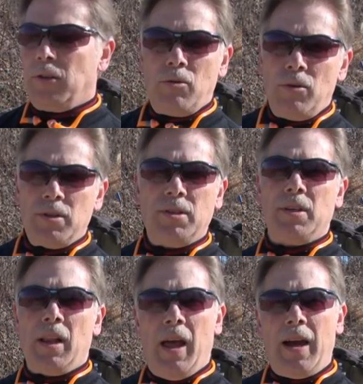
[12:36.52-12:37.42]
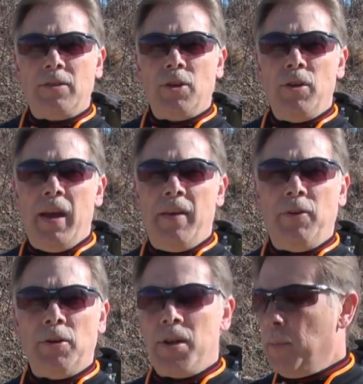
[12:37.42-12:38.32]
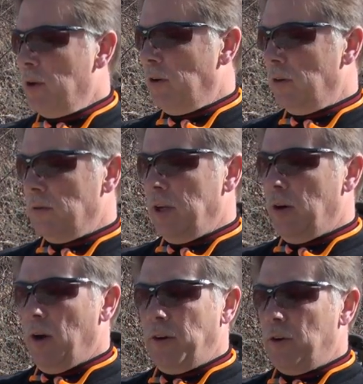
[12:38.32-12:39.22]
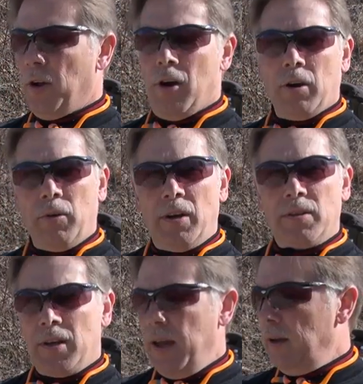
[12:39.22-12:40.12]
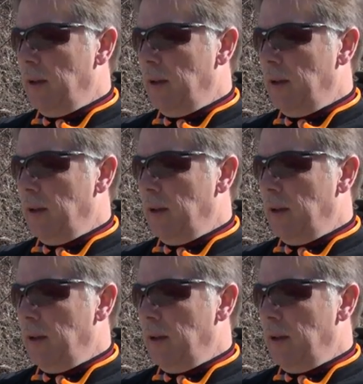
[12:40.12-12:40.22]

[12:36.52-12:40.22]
of course, it's a Glock, so you have your typical, you know, underdog rear sight